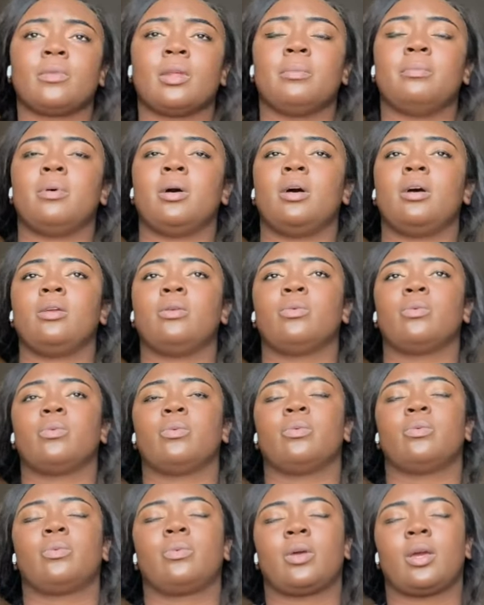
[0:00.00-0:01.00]
But
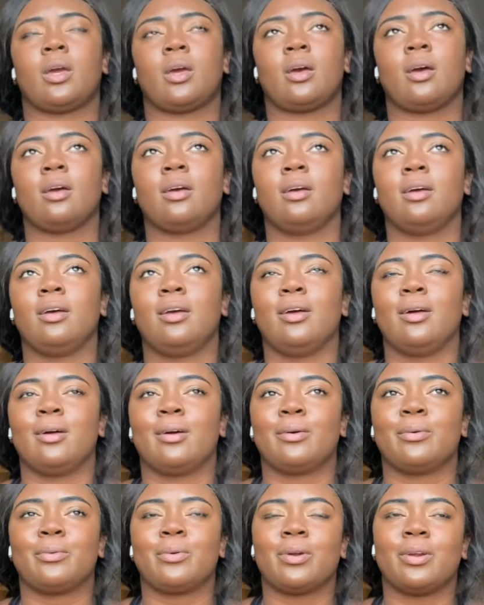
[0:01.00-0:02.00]
yeah,
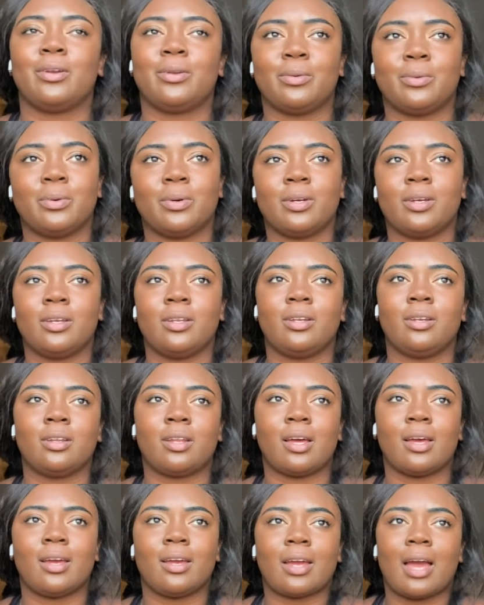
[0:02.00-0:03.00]
we're doing
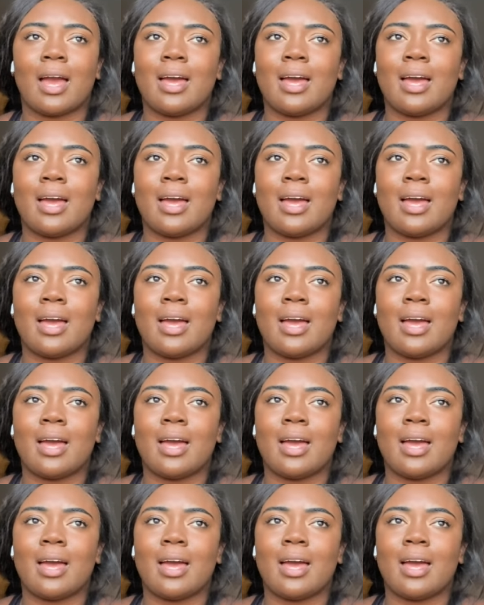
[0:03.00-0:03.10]
like,